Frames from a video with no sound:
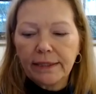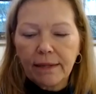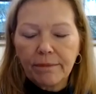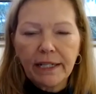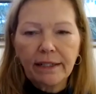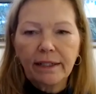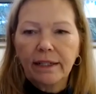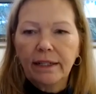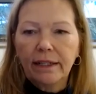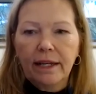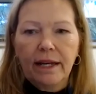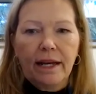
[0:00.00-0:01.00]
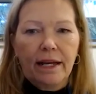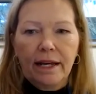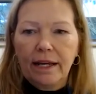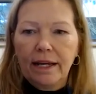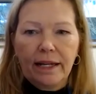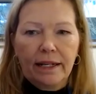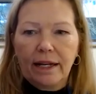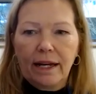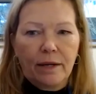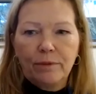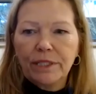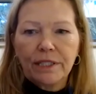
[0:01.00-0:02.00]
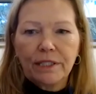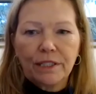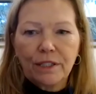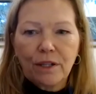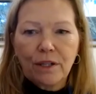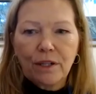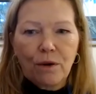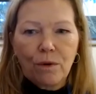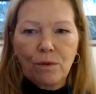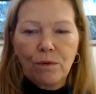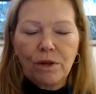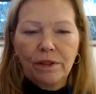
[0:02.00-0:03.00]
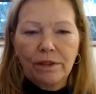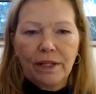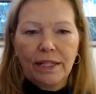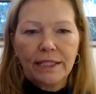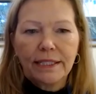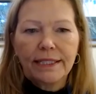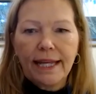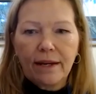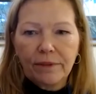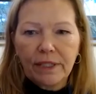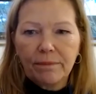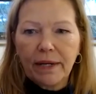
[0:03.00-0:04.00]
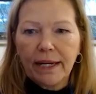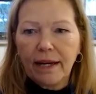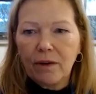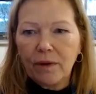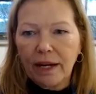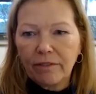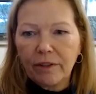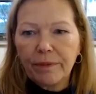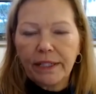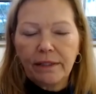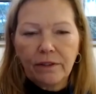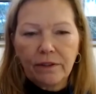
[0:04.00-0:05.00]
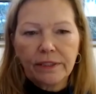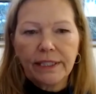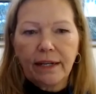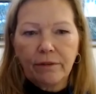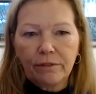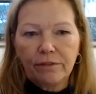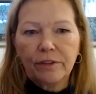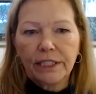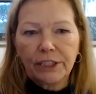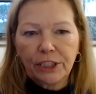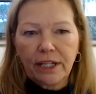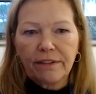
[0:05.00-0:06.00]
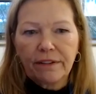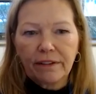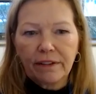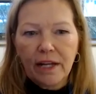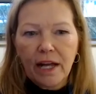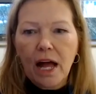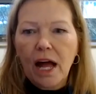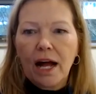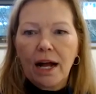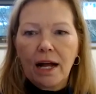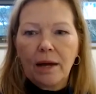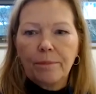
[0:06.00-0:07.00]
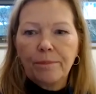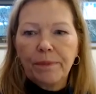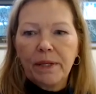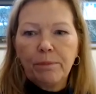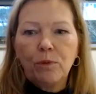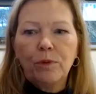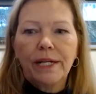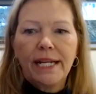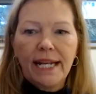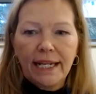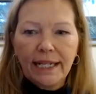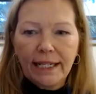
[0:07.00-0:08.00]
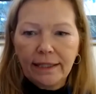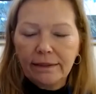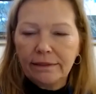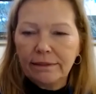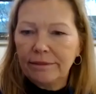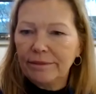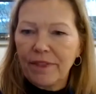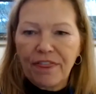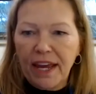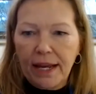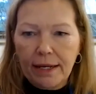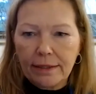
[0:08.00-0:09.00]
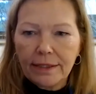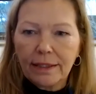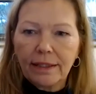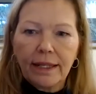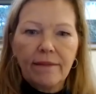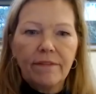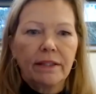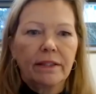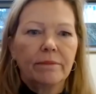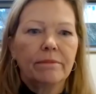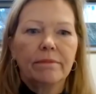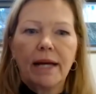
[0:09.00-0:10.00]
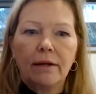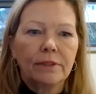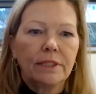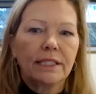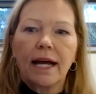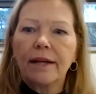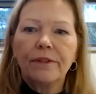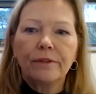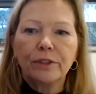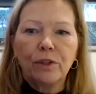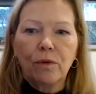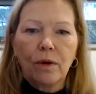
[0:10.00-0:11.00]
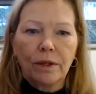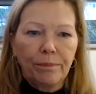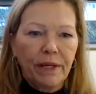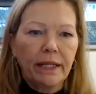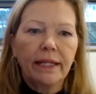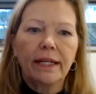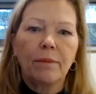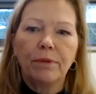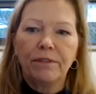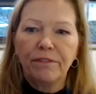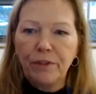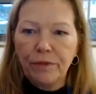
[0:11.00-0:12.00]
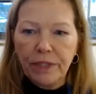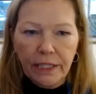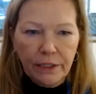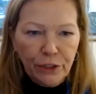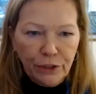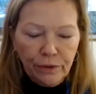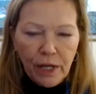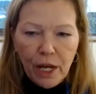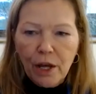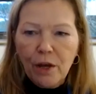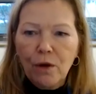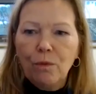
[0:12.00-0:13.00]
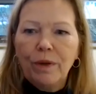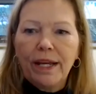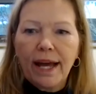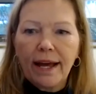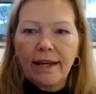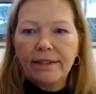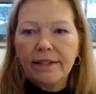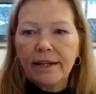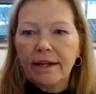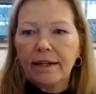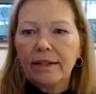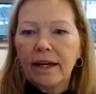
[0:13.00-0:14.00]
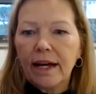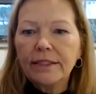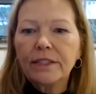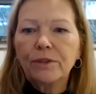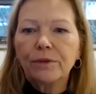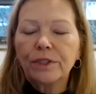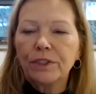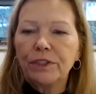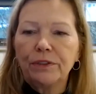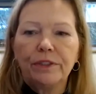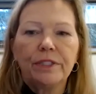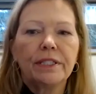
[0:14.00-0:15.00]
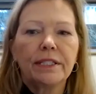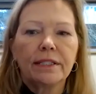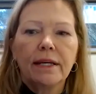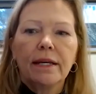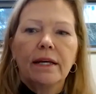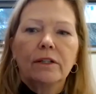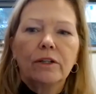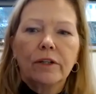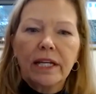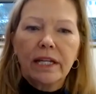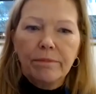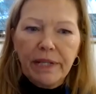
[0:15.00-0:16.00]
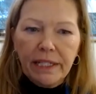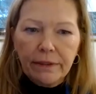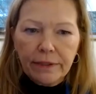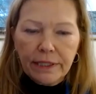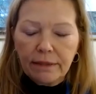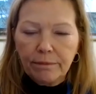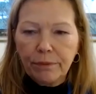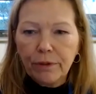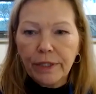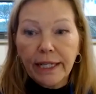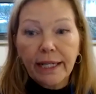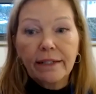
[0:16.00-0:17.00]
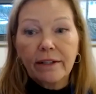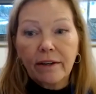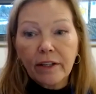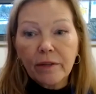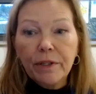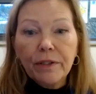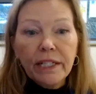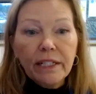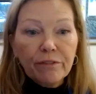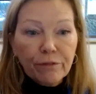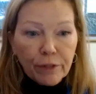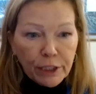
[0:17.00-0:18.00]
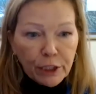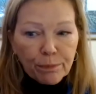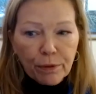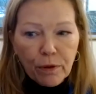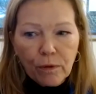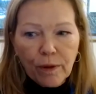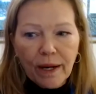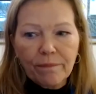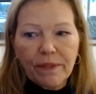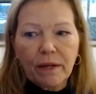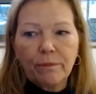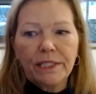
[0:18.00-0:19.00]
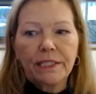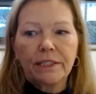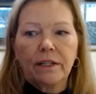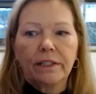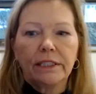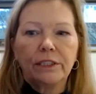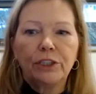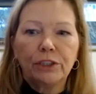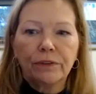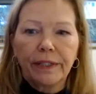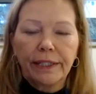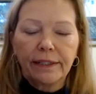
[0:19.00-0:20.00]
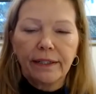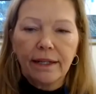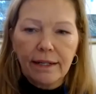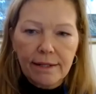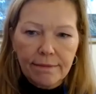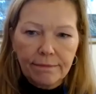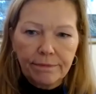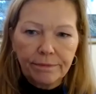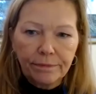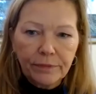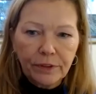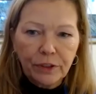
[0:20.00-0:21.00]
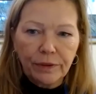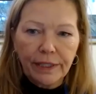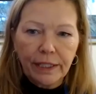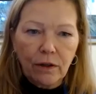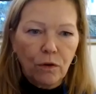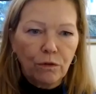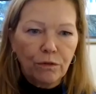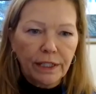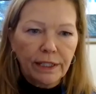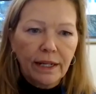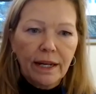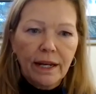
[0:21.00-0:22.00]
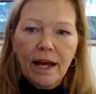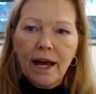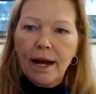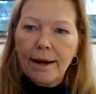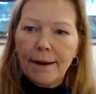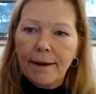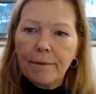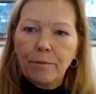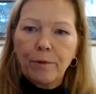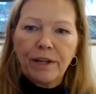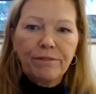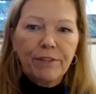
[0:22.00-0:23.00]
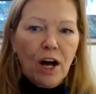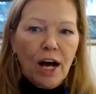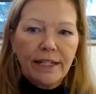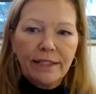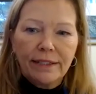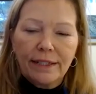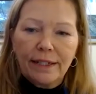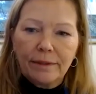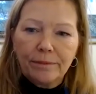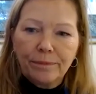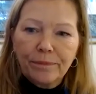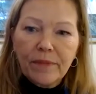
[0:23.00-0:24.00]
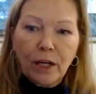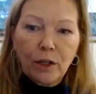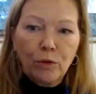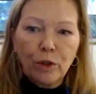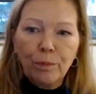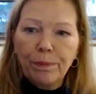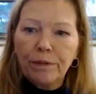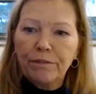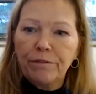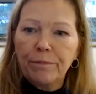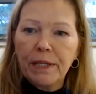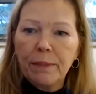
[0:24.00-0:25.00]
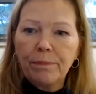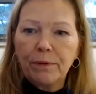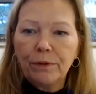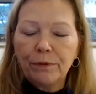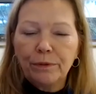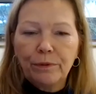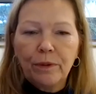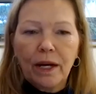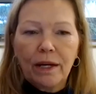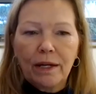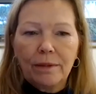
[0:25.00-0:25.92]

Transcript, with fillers: pandemic, I was so astounded by how everybody looked out for each other. People were knitting things and leaving them outside their door. Pick it up if you need to. We had high school students cooking meals and putting it in our community fridge program that we started during COVID. We've got a group of people who